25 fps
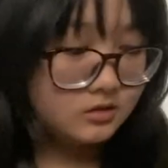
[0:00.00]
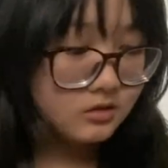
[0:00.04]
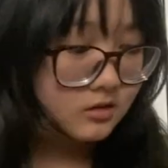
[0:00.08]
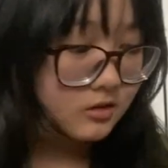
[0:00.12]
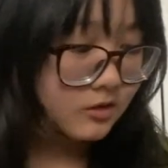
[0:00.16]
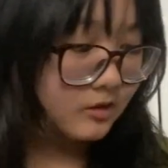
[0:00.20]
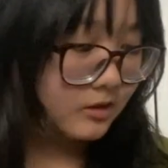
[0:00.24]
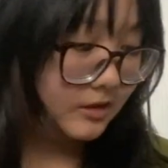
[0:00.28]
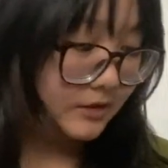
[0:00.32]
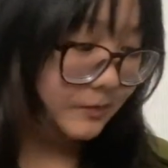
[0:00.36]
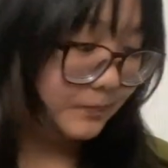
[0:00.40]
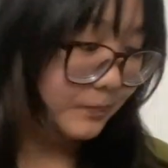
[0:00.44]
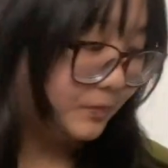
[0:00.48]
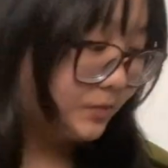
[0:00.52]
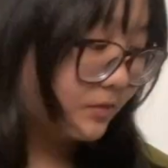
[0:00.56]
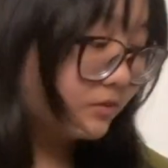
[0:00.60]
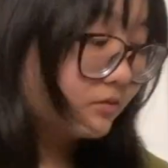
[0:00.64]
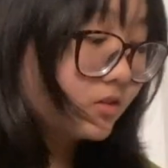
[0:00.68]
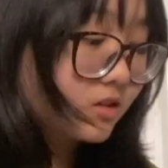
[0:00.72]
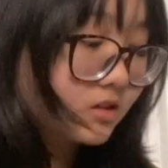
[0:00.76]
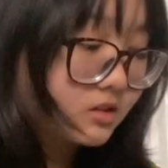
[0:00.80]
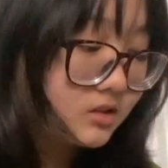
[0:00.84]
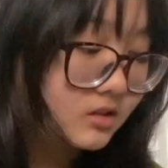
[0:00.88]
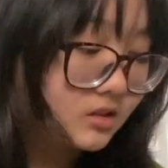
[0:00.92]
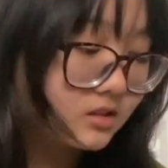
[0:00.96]
Okay,
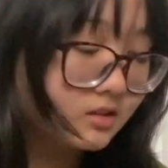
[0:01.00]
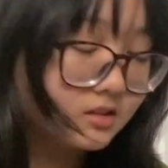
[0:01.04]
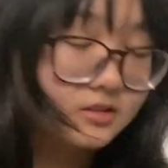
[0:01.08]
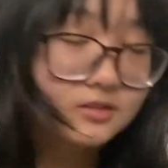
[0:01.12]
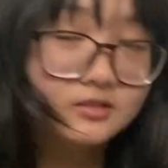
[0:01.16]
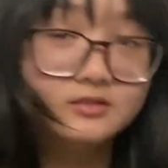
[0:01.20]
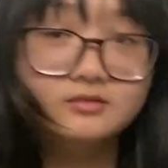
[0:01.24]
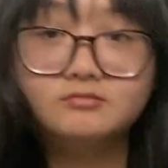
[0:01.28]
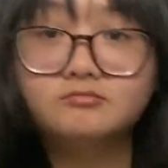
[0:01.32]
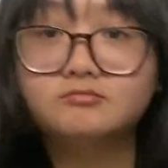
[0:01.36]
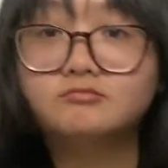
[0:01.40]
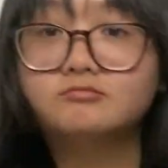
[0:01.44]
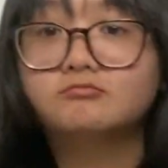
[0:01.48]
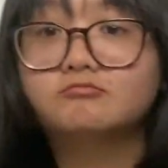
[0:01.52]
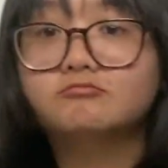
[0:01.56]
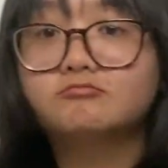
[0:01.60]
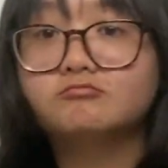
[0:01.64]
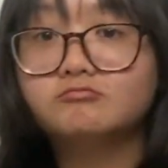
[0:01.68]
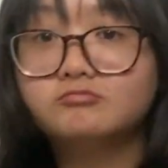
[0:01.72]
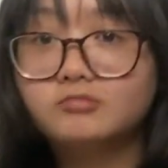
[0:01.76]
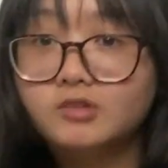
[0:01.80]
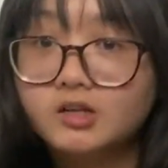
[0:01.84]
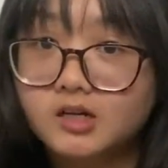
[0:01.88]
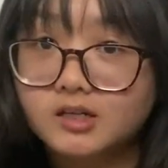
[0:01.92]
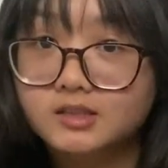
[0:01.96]
first thing
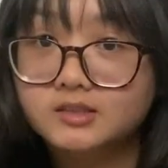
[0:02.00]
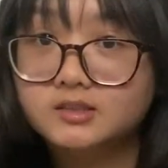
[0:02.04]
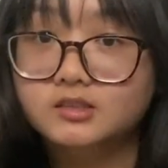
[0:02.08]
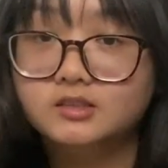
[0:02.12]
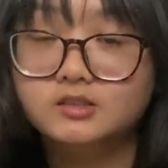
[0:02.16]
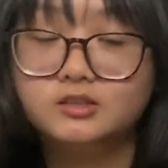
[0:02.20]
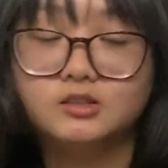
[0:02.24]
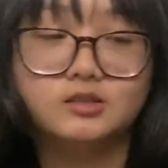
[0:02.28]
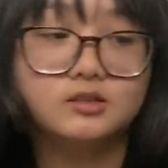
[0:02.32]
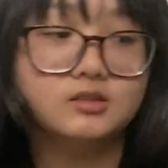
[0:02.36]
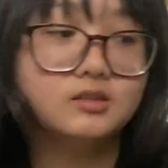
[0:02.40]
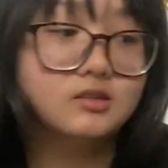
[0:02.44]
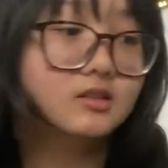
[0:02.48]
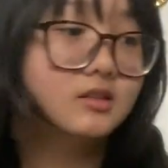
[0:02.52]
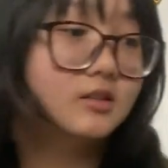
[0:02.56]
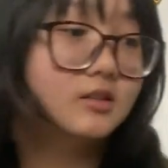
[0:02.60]
I suggest